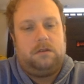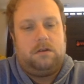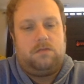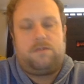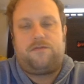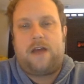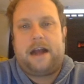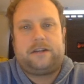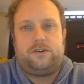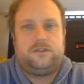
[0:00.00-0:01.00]

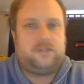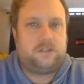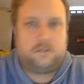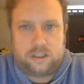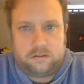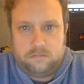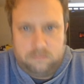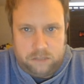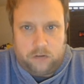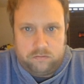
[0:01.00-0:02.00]
refractors, just,
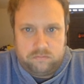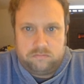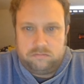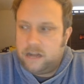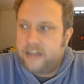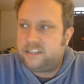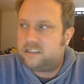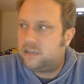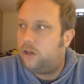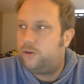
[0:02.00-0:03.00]
you know, nice
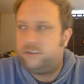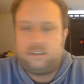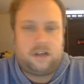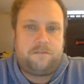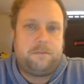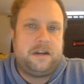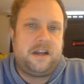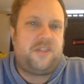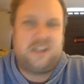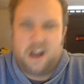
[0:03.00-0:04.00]
colored stuff, but
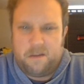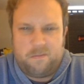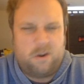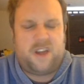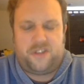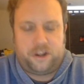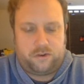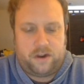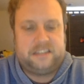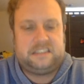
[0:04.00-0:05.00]
nothing numbered, nothing
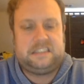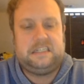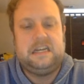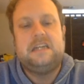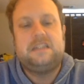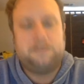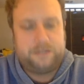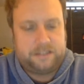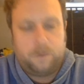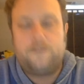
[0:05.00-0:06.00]
crazy. Some
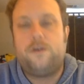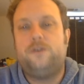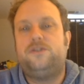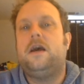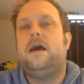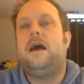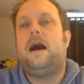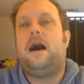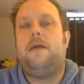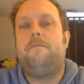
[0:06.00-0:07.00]
silvers,
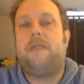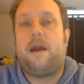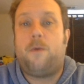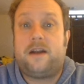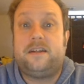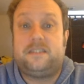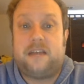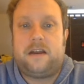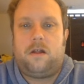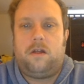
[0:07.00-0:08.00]
but I wanted to
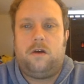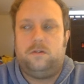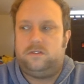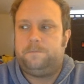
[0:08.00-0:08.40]
send all those.